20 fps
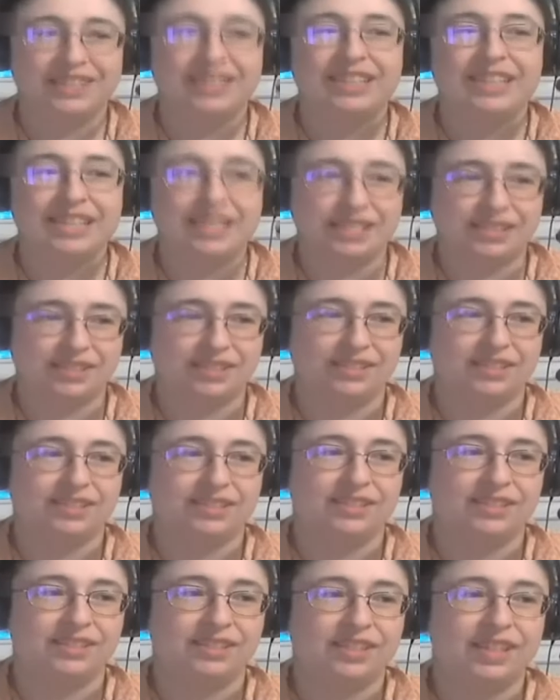
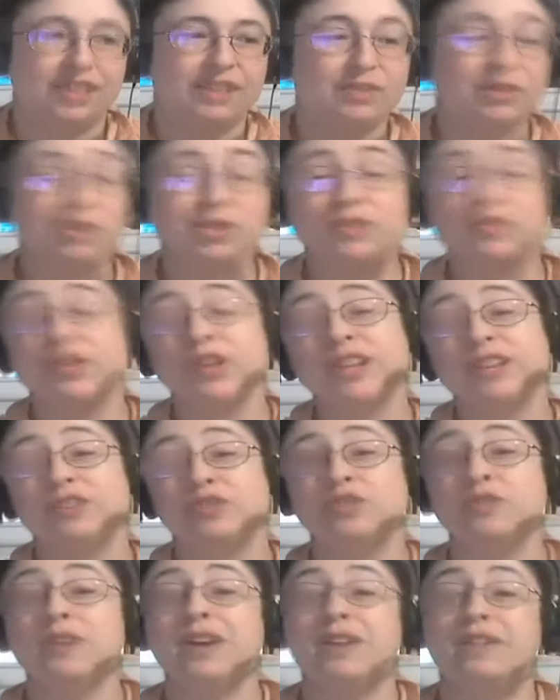Yes. And of course, if you
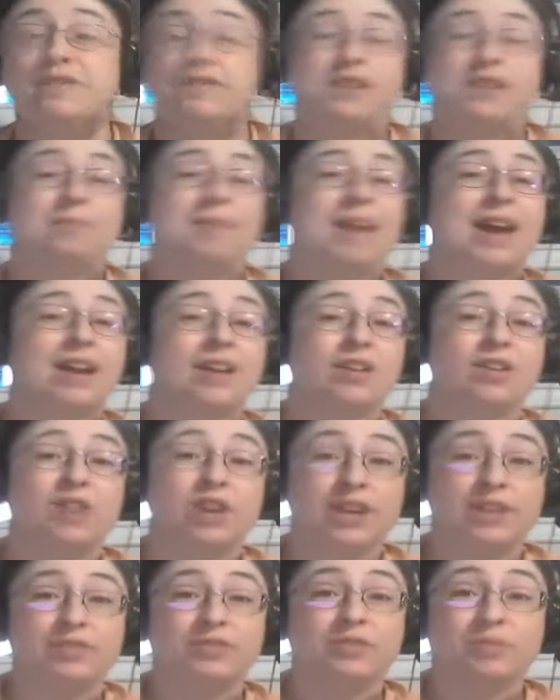guys do have feedback
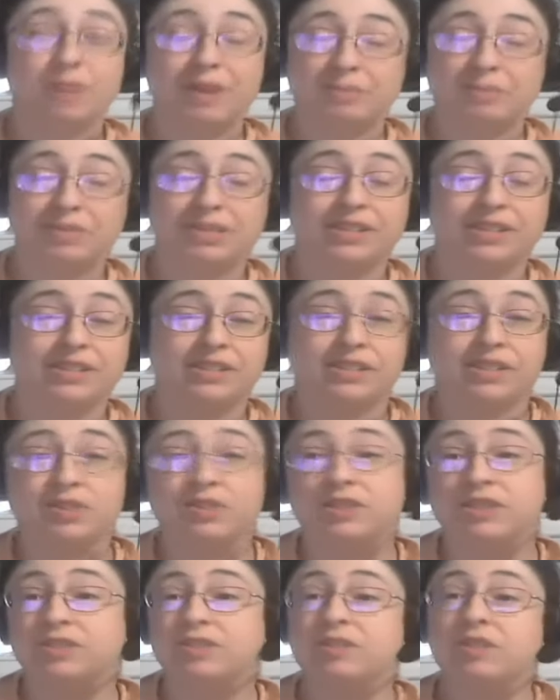on the website design, you
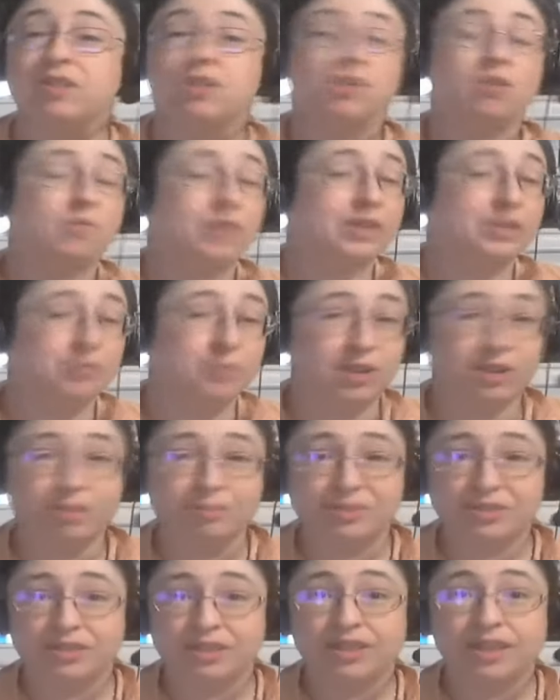guys are always welcome
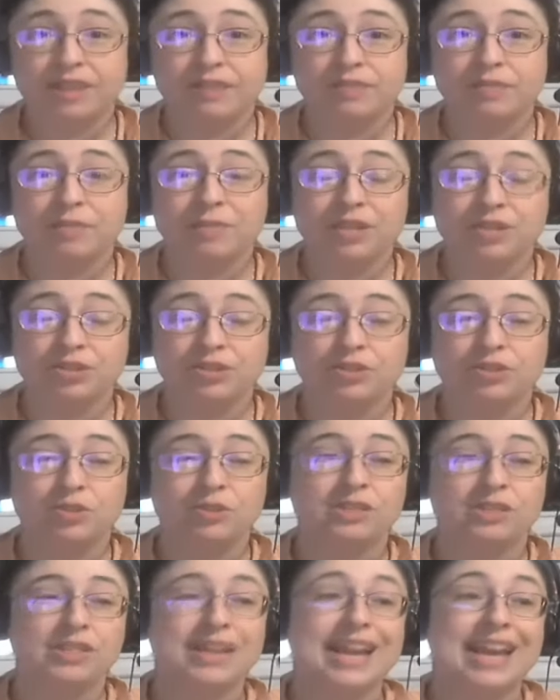to send that information to us.